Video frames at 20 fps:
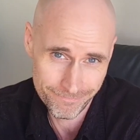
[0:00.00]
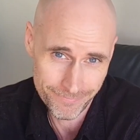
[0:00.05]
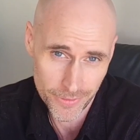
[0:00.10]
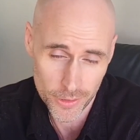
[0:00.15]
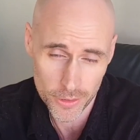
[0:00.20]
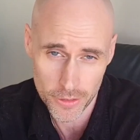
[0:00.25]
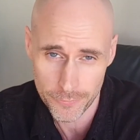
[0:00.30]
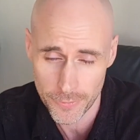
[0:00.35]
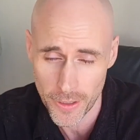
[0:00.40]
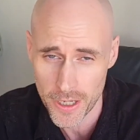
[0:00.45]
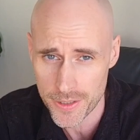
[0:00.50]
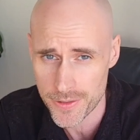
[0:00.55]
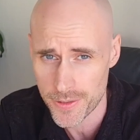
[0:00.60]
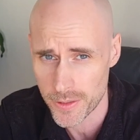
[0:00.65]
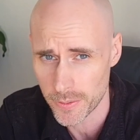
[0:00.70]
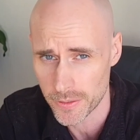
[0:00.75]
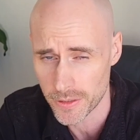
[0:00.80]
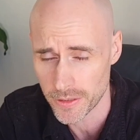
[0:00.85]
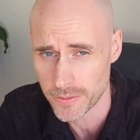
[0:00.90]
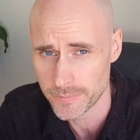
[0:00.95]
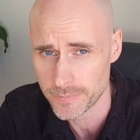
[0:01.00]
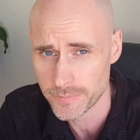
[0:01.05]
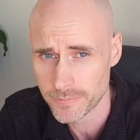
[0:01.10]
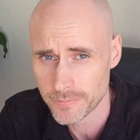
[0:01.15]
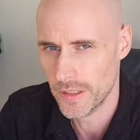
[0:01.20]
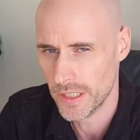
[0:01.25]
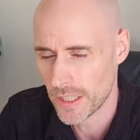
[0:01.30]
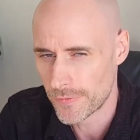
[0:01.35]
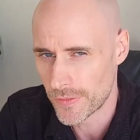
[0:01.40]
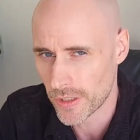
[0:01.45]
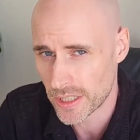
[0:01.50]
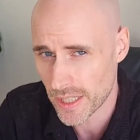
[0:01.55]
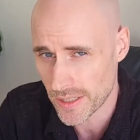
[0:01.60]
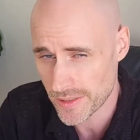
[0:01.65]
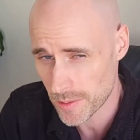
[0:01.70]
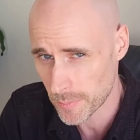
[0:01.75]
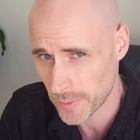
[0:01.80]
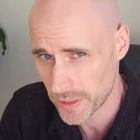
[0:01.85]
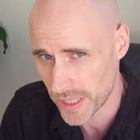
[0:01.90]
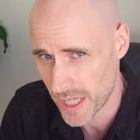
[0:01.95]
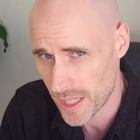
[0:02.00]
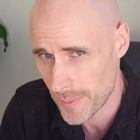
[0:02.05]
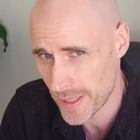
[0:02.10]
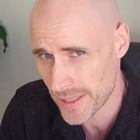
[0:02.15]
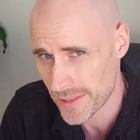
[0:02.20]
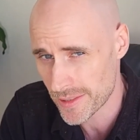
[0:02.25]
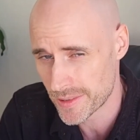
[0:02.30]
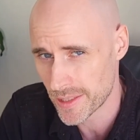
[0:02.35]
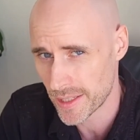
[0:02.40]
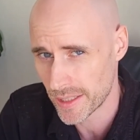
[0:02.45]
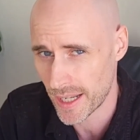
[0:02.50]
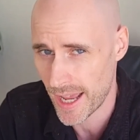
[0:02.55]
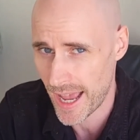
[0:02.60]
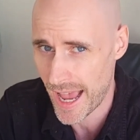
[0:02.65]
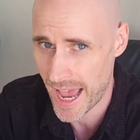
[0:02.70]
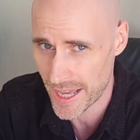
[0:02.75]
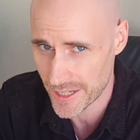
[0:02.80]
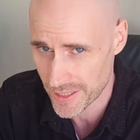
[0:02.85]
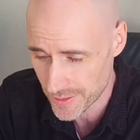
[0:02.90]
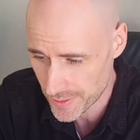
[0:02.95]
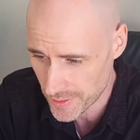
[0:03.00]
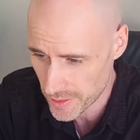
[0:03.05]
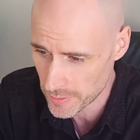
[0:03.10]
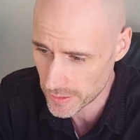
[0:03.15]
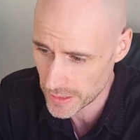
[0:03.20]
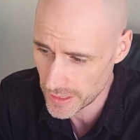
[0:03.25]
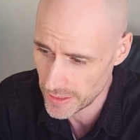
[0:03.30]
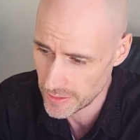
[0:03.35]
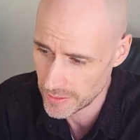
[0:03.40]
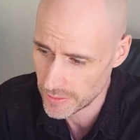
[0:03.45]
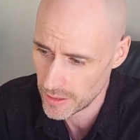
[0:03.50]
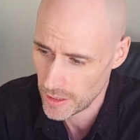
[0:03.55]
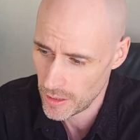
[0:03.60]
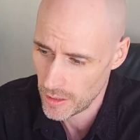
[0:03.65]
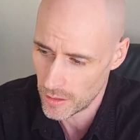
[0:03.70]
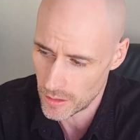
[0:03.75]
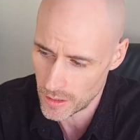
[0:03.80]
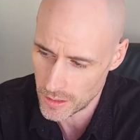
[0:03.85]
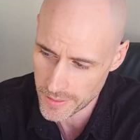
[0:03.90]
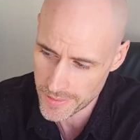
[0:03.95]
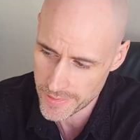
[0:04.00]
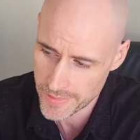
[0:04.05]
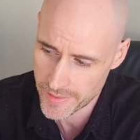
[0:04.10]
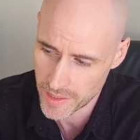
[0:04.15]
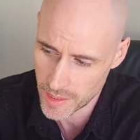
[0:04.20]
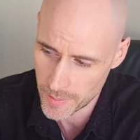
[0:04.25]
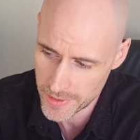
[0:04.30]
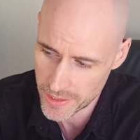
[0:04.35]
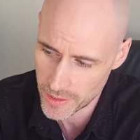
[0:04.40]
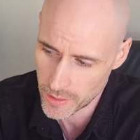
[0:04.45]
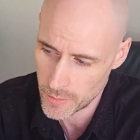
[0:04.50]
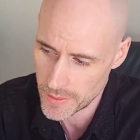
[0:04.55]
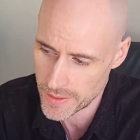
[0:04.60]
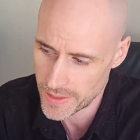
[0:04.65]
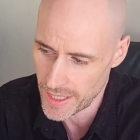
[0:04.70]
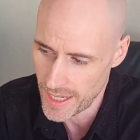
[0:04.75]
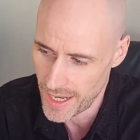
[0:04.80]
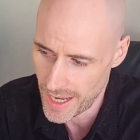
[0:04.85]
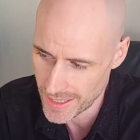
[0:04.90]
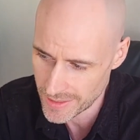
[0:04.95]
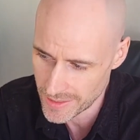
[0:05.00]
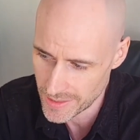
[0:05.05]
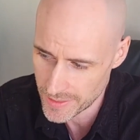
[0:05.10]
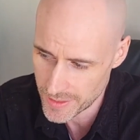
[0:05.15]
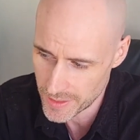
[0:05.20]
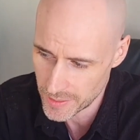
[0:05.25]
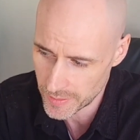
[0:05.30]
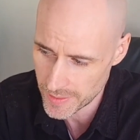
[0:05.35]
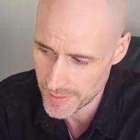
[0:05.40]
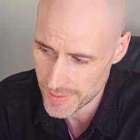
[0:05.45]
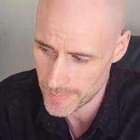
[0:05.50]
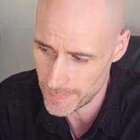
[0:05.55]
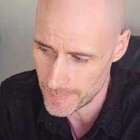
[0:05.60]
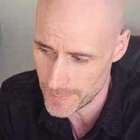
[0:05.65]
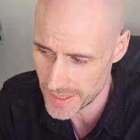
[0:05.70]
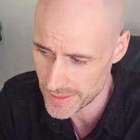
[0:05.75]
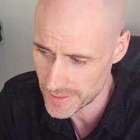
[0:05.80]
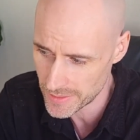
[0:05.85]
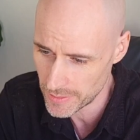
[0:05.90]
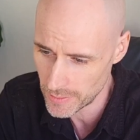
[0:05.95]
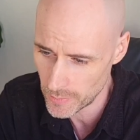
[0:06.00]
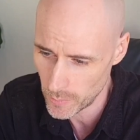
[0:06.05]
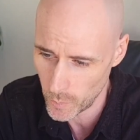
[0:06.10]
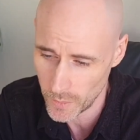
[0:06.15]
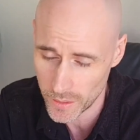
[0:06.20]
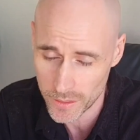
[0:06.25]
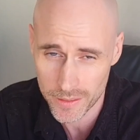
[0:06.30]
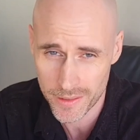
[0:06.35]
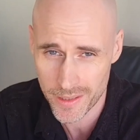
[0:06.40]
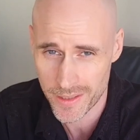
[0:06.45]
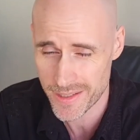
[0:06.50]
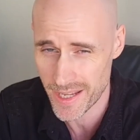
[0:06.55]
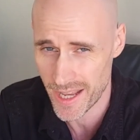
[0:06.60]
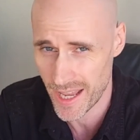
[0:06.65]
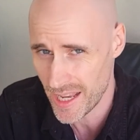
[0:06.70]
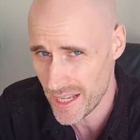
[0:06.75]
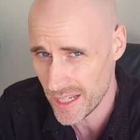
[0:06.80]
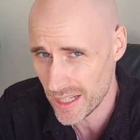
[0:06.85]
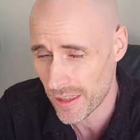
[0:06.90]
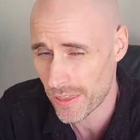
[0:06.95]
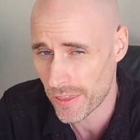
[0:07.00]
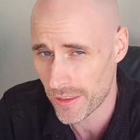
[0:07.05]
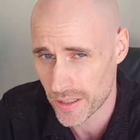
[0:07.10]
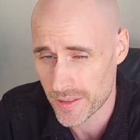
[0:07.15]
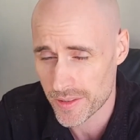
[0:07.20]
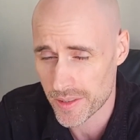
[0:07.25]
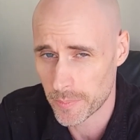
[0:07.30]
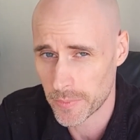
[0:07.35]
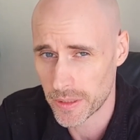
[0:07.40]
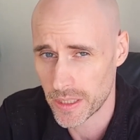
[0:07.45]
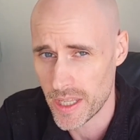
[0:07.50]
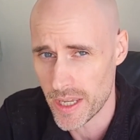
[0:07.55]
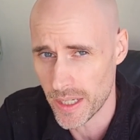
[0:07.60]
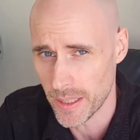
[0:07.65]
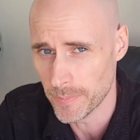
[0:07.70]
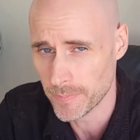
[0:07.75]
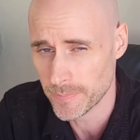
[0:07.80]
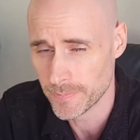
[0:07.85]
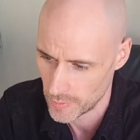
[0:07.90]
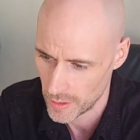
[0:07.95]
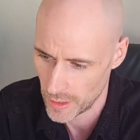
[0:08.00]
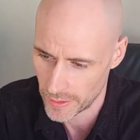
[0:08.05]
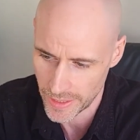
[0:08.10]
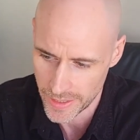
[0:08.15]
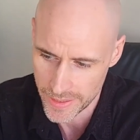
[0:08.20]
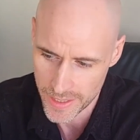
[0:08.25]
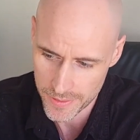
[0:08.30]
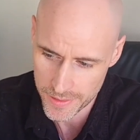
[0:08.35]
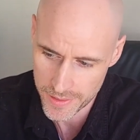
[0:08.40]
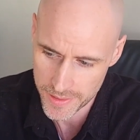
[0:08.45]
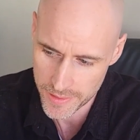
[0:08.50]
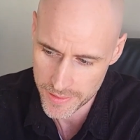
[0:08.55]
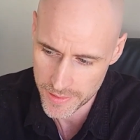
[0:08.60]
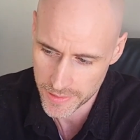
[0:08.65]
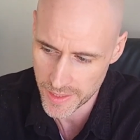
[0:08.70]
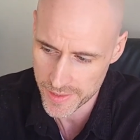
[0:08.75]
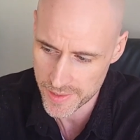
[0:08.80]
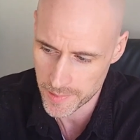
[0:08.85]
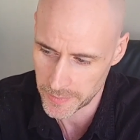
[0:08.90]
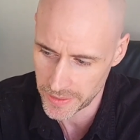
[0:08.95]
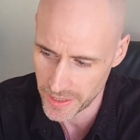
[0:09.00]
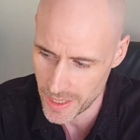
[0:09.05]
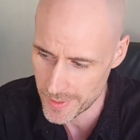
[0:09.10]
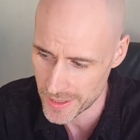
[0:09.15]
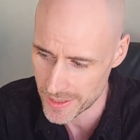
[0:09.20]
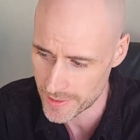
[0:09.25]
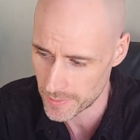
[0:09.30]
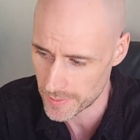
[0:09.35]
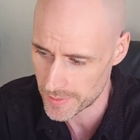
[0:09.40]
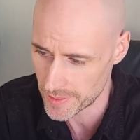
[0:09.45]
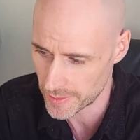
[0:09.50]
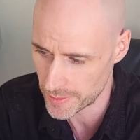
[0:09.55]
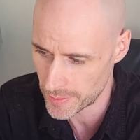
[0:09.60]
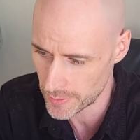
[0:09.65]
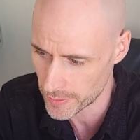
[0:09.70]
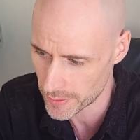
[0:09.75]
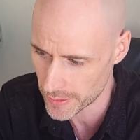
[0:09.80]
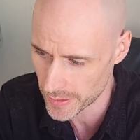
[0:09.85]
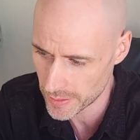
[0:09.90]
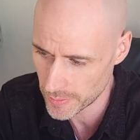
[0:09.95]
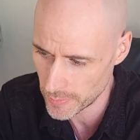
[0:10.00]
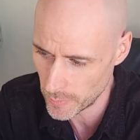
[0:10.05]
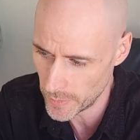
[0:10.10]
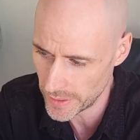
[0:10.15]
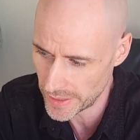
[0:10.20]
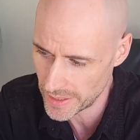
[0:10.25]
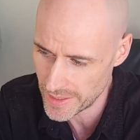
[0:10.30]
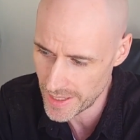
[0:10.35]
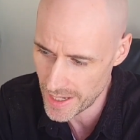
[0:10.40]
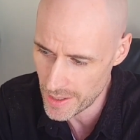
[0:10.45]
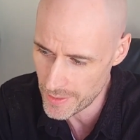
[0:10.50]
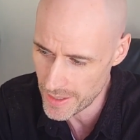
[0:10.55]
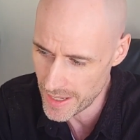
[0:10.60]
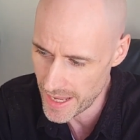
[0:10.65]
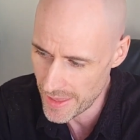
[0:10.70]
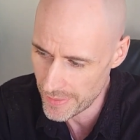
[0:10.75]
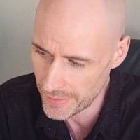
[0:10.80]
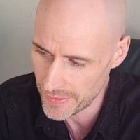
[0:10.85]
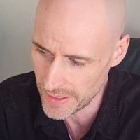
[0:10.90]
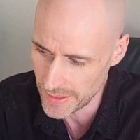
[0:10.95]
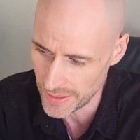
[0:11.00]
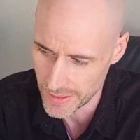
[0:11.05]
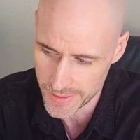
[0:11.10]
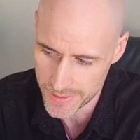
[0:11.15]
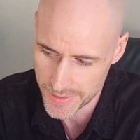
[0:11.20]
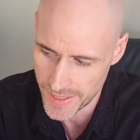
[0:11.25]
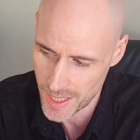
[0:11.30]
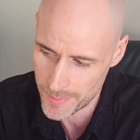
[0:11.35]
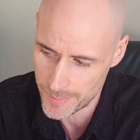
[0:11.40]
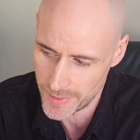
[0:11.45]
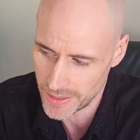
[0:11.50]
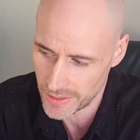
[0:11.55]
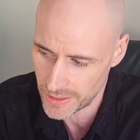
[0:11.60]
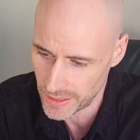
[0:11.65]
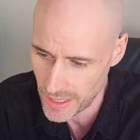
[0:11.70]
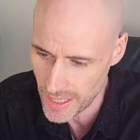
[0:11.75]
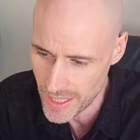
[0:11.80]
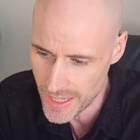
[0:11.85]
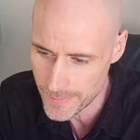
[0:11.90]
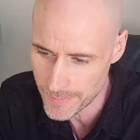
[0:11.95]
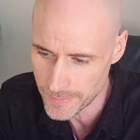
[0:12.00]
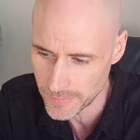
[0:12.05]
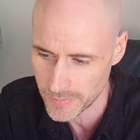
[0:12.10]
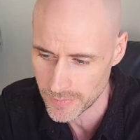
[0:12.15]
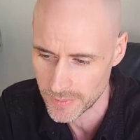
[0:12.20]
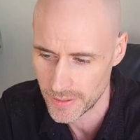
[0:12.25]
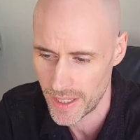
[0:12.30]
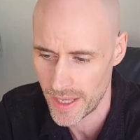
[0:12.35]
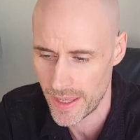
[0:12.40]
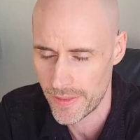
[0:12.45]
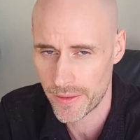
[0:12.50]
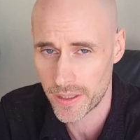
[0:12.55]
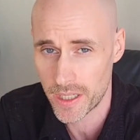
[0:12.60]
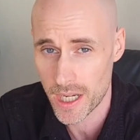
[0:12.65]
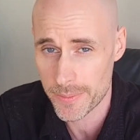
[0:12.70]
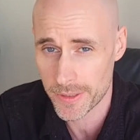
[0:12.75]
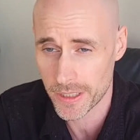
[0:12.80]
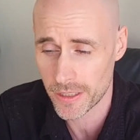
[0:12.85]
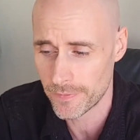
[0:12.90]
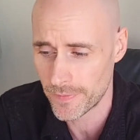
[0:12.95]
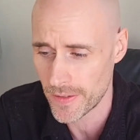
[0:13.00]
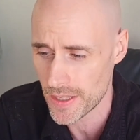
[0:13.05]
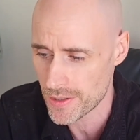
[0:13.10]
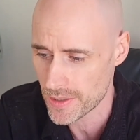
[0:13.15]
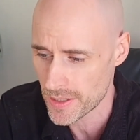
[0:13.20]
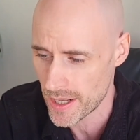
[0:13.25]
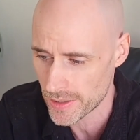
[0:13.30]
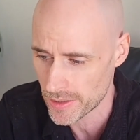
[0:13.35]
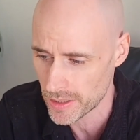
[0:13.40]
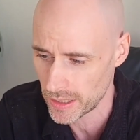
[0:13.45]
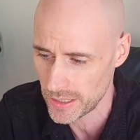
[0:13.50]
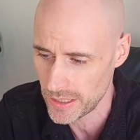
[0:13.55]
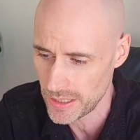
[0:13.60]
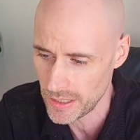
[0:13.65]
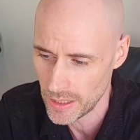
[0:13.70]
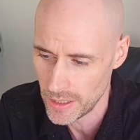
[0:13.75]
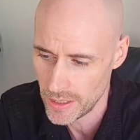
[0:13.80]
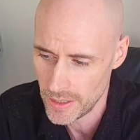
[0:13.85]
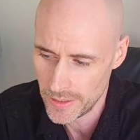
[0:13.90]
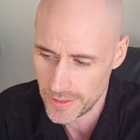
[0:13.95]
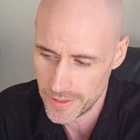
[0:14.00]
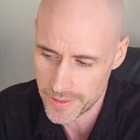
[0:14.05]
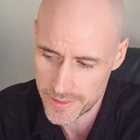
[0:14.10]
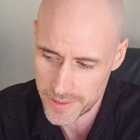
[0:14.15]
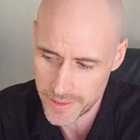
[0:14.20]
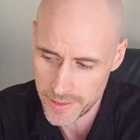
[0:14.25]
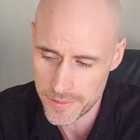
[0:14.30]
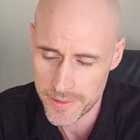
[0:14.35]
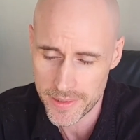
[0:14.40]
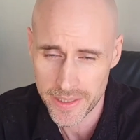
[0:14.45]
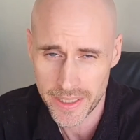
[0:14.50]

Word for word: the refresh token. If the custom claim has data added to it, all subsequent access tokens minted will contain the custom claim. Okay, now since the custom claim is so secure, we can now add the isAdmin claim, and the common convention actually is to use the